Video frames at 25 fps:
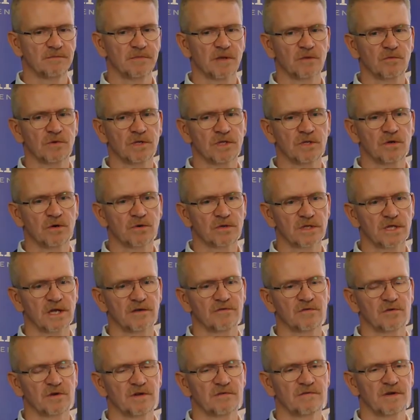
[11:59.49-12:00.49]
but we don't have
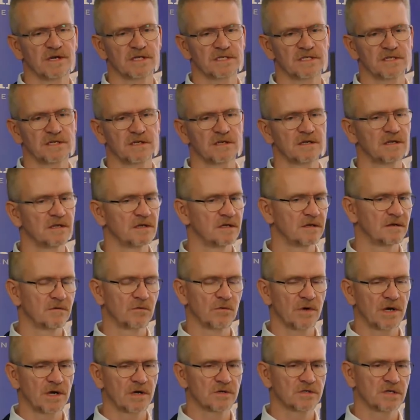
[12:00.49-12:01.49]
to invest in
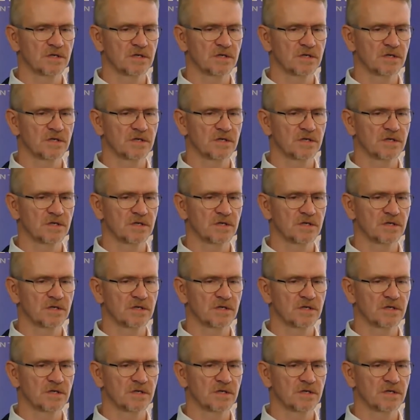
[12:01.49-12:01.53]
warehouse